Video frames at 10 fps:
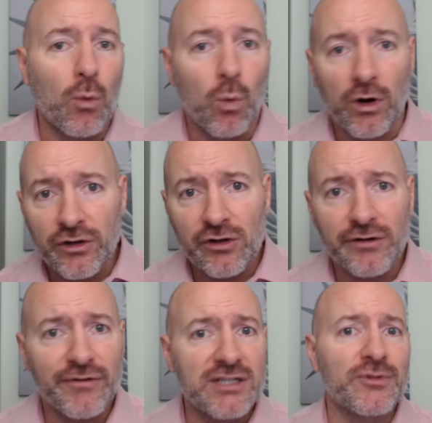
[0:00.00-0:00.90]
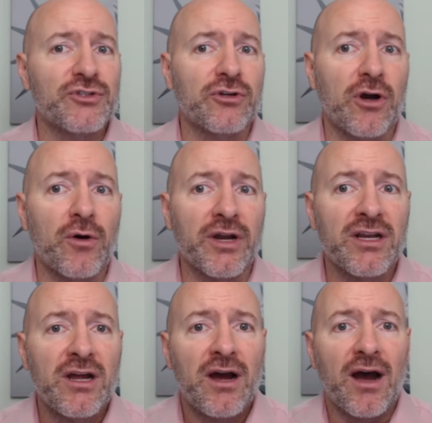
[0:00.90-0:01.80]
where your investments are going
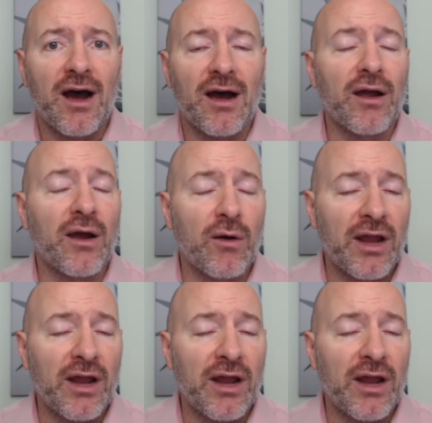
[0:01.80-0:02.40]
uh, and,